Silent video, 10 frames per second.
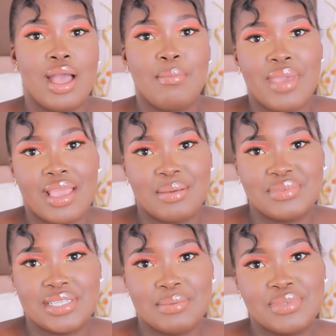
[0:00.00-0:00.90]
makeup
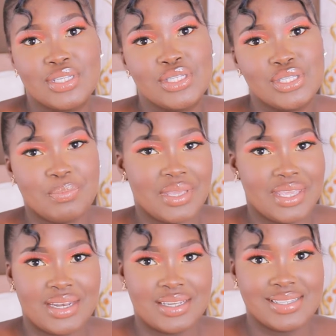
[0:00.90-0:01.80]
tips to
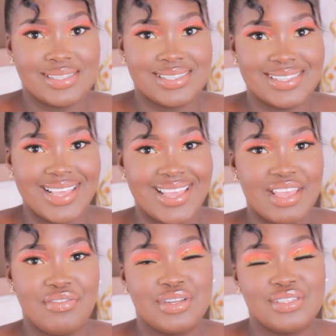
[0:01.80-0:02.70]
beginners.
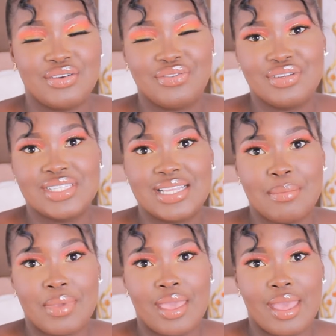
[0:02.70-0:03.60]
If it is your first
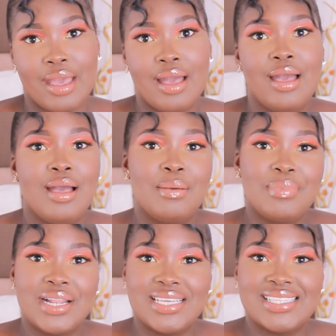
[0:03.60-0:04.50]
time here,
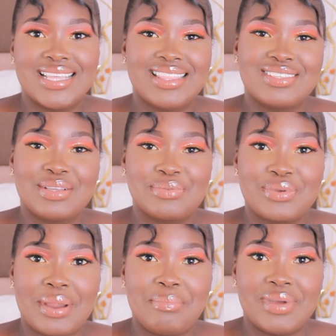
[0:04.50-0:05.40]
please hit the
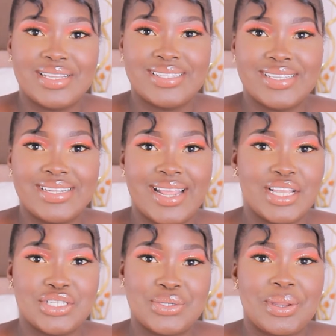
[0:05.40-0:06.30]
subscribe button
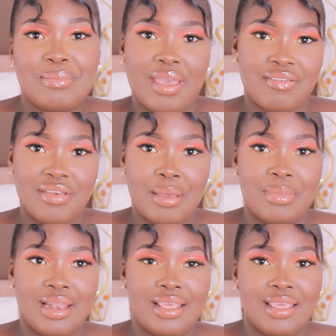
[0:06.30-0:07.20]
and join my
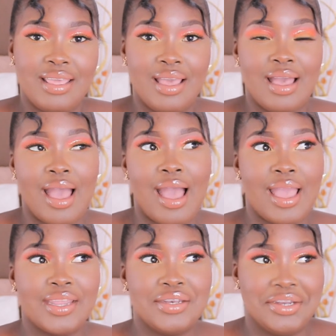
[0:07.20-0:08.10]
family.
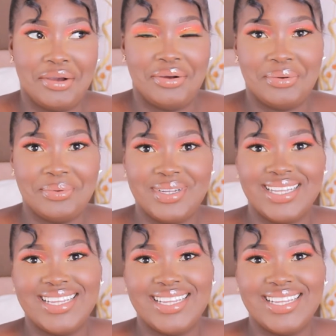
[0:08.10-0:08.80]
I know